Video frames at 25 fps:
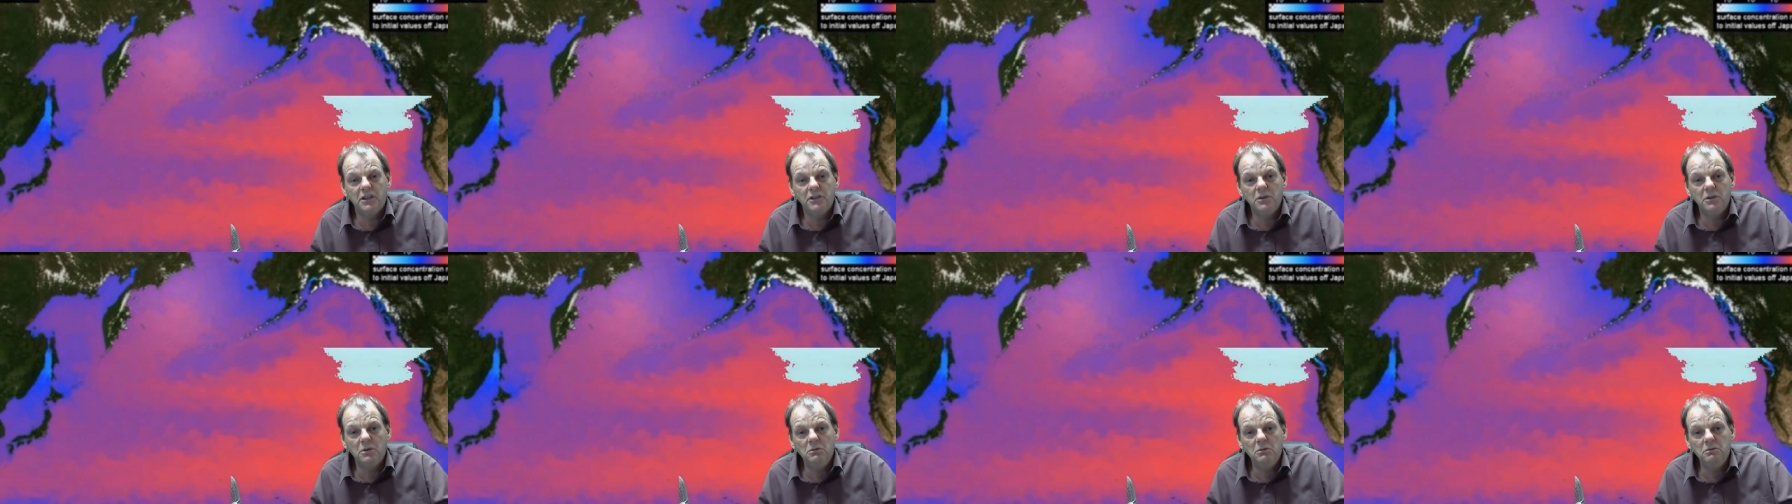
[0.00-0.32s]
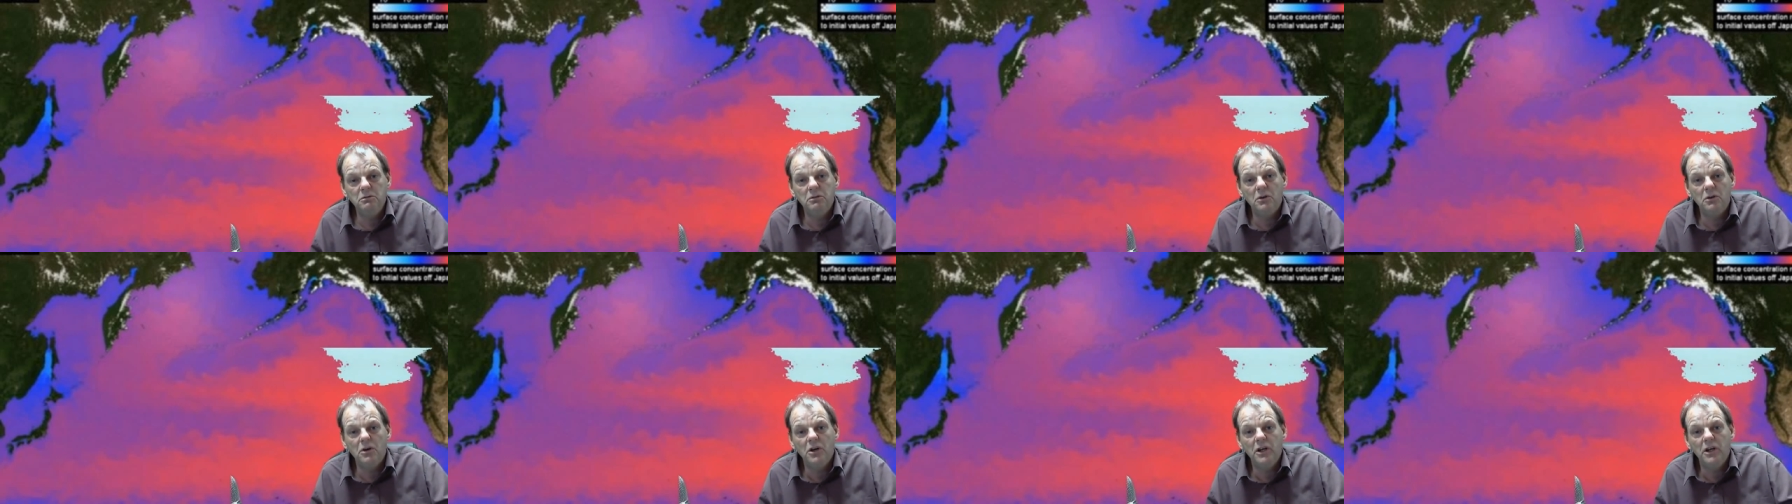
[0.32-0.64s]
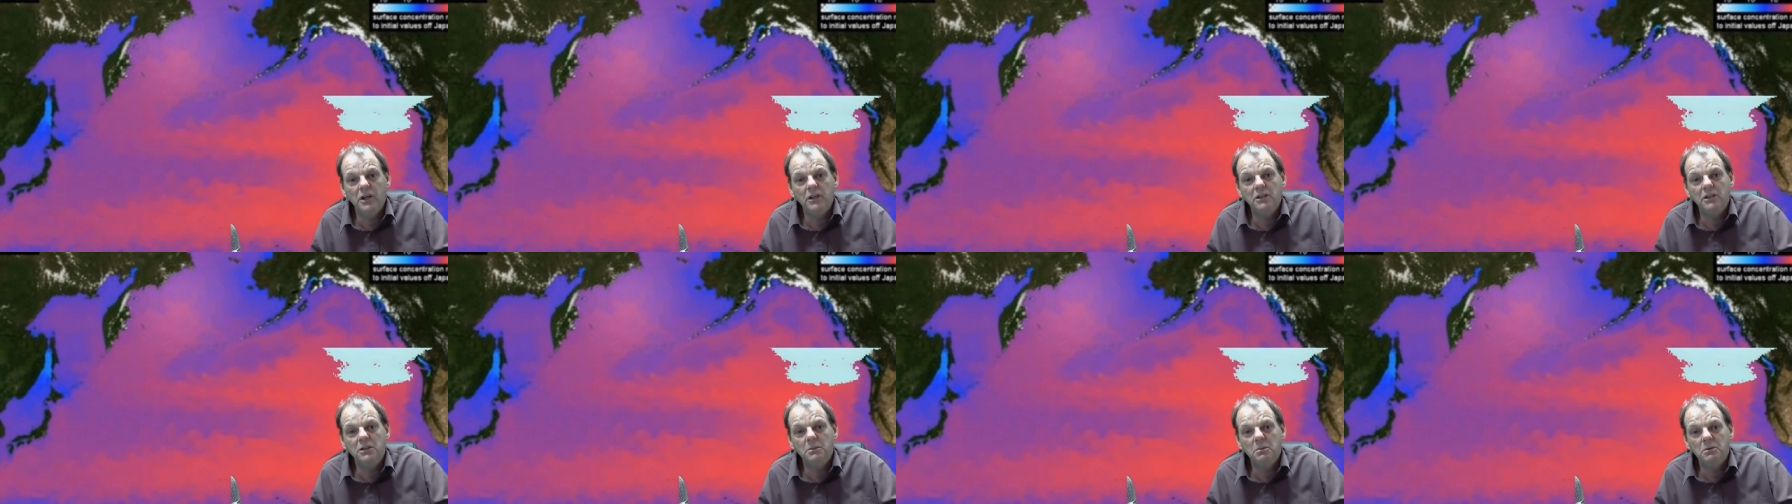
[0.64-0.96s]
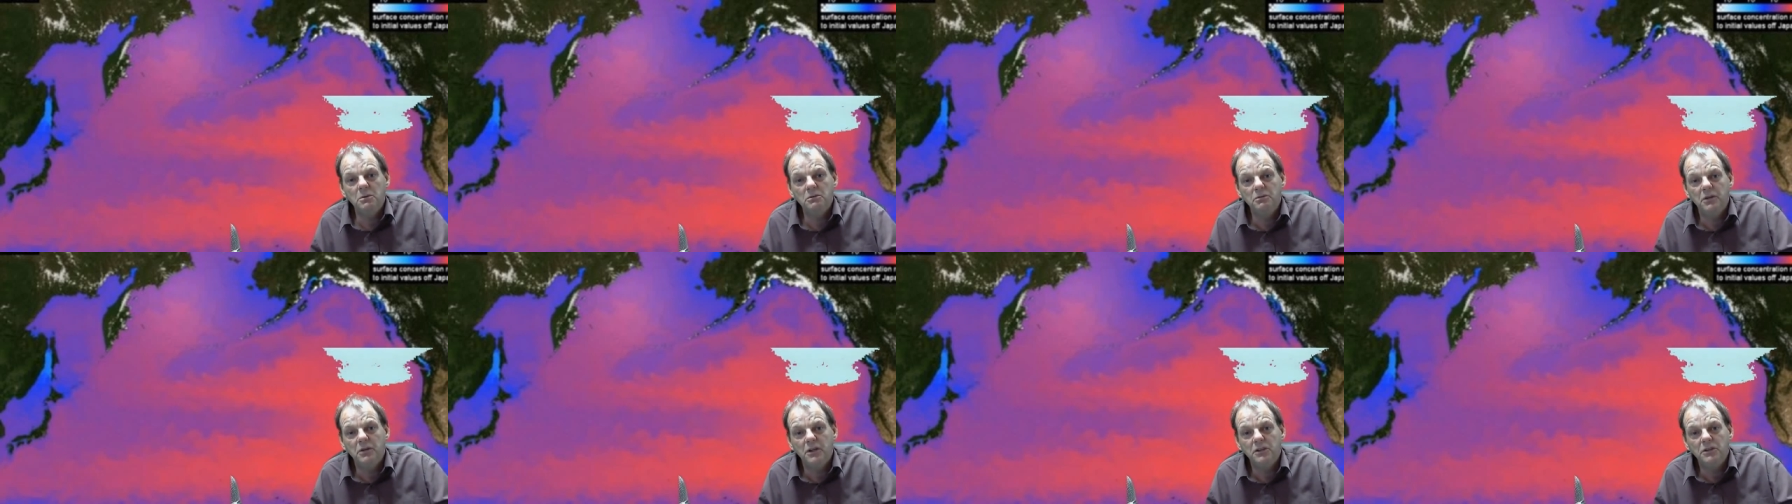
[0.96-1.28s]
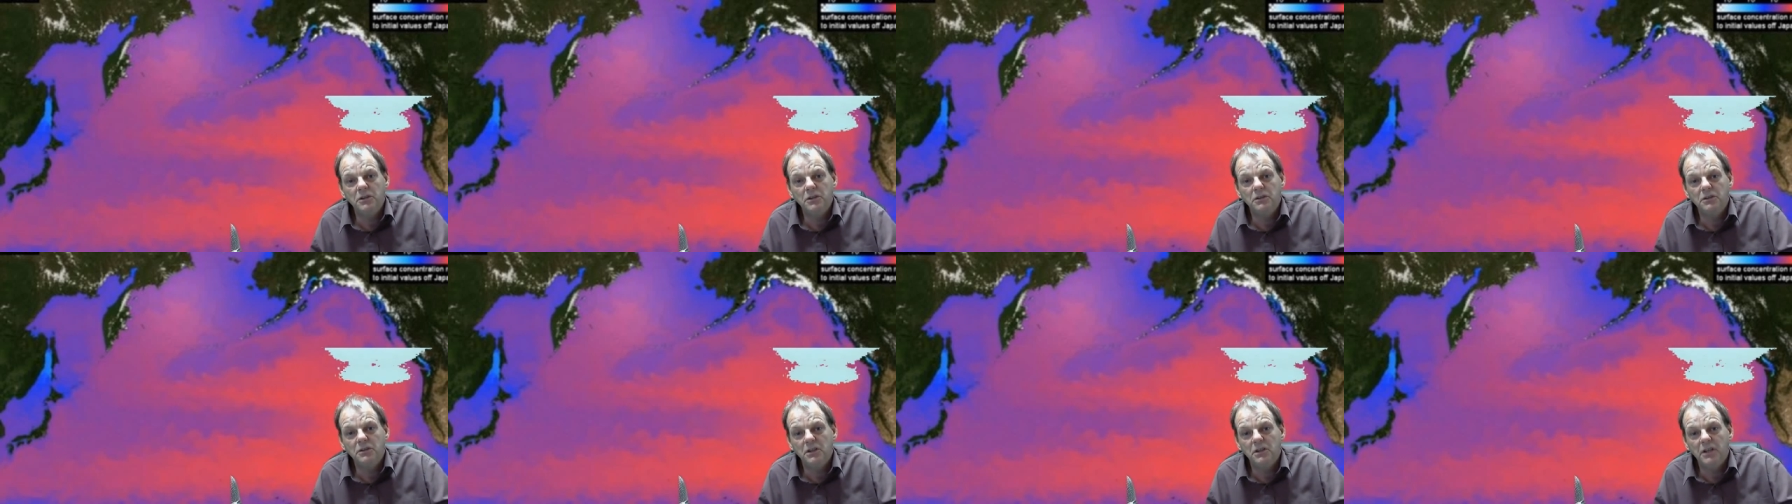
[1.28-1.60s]
I don't find the
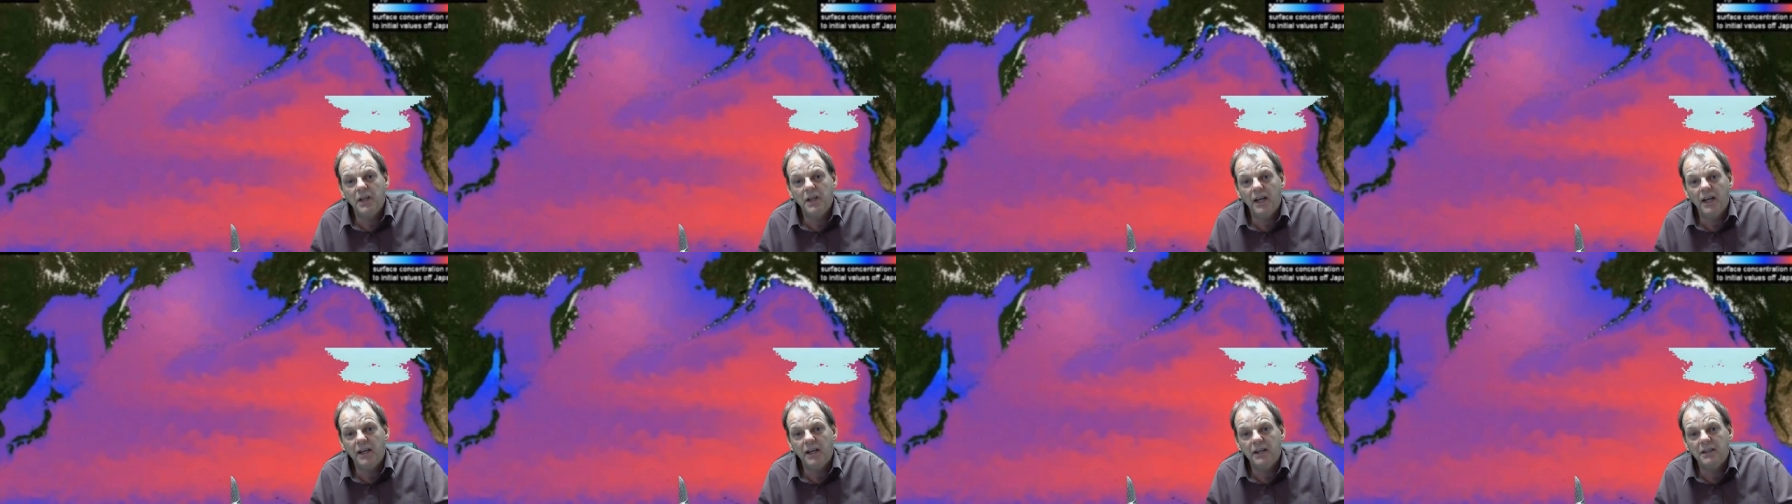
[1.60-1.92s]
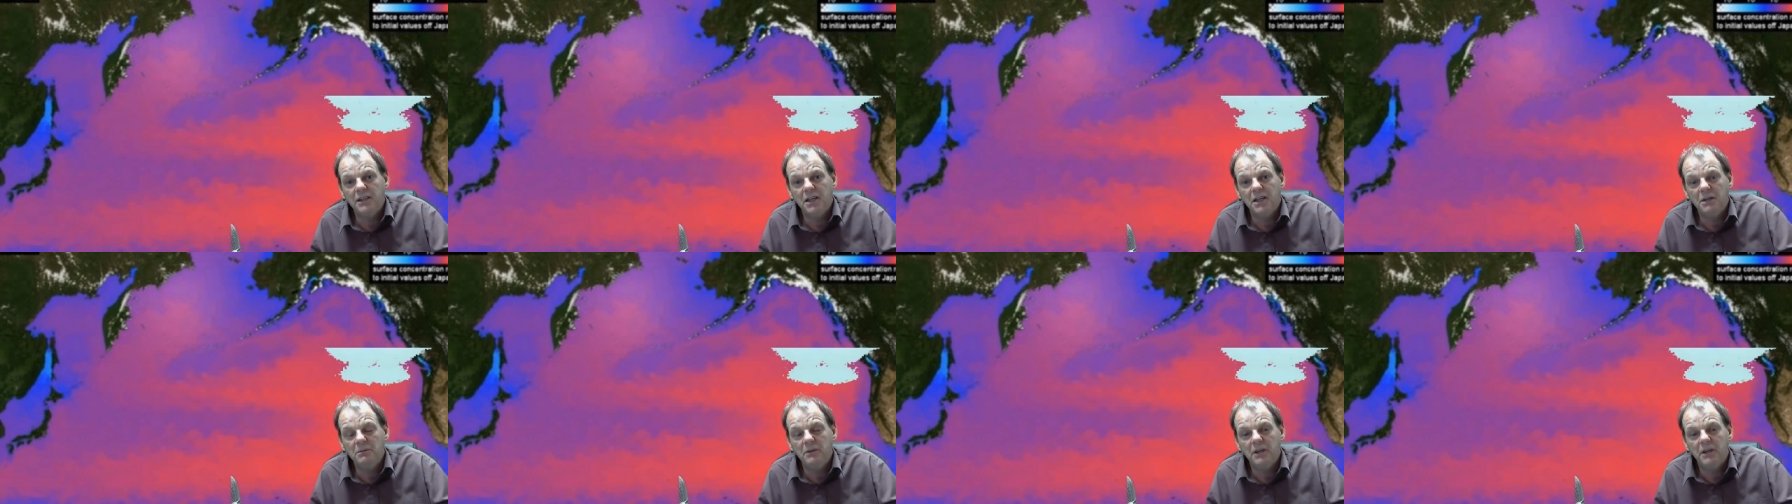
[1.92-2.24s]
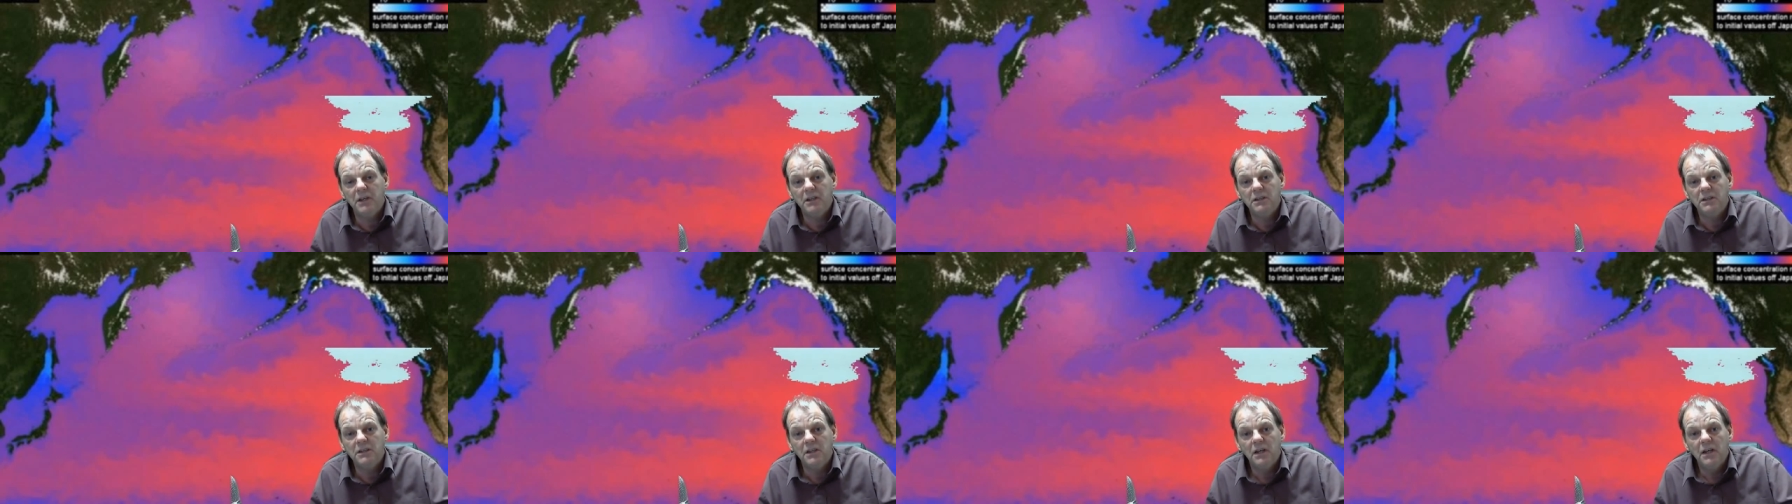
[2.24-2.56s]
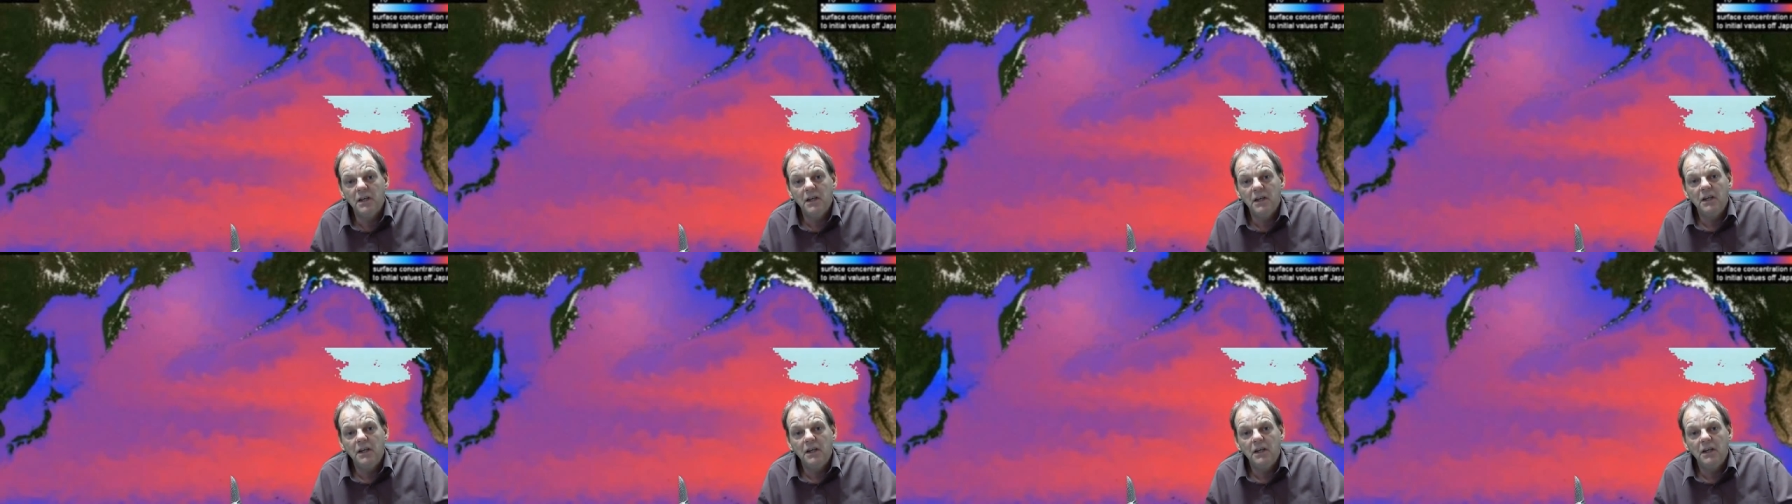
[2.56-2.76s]
professors or the academics